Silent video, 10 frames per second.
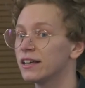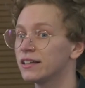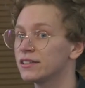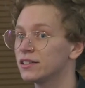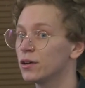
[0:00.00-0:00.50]

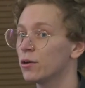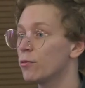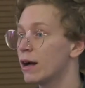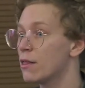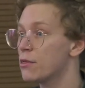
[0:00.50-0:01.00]
is
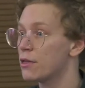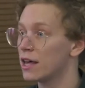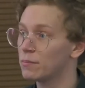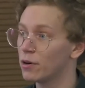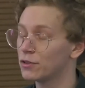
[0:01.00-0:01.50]
wealth
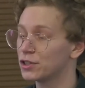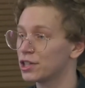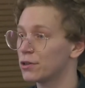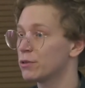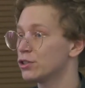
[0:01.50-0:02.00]
and
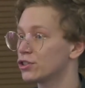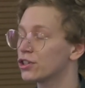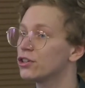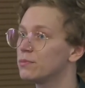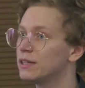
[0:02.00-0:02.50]
poverty,
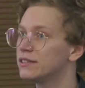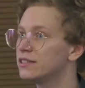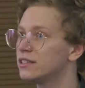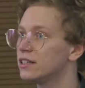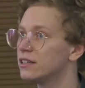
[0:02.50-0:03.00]
which could be
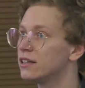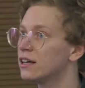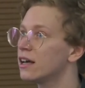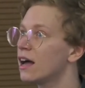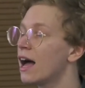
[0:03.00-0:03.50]
seen
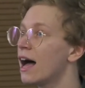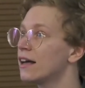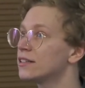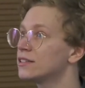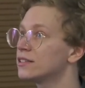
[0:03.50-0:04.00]

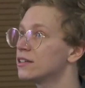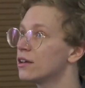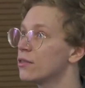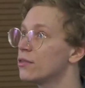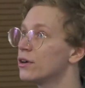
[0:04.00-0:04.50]
as
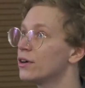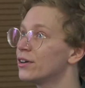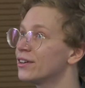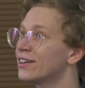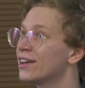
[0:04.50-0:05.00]

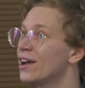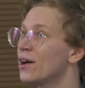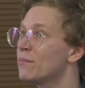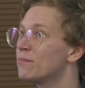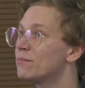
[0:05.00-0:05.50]
the
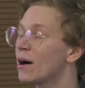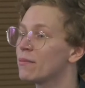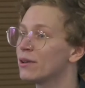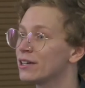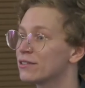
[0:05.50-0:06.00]

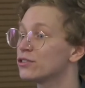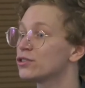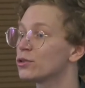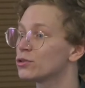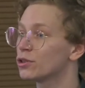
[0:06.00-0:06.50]
public, the
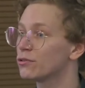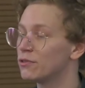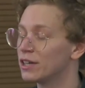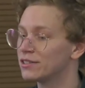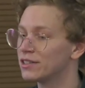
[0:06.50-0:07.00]
social
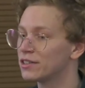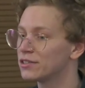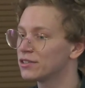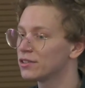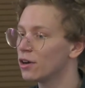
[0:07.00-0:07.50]

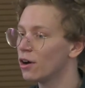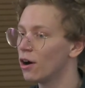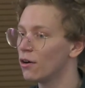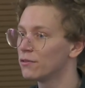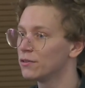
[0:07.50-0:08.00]
faces
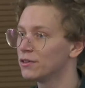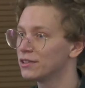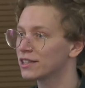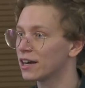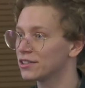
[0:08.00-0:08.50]
of
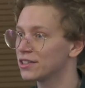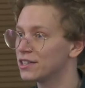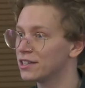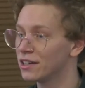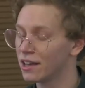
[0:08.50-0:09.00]

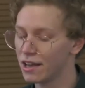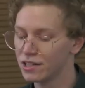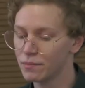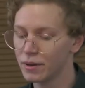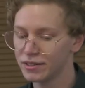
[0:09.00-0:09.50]
scarcity
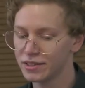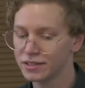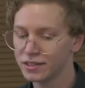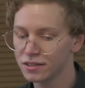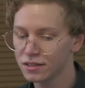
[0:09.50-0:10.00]
and
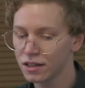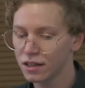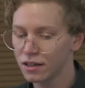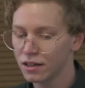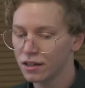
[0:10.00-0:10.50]
abundance.
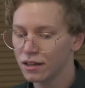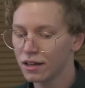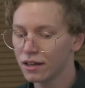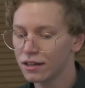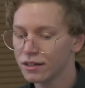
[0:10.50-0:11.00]

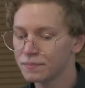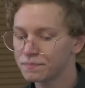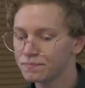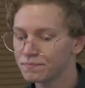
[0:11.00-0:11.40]
Um,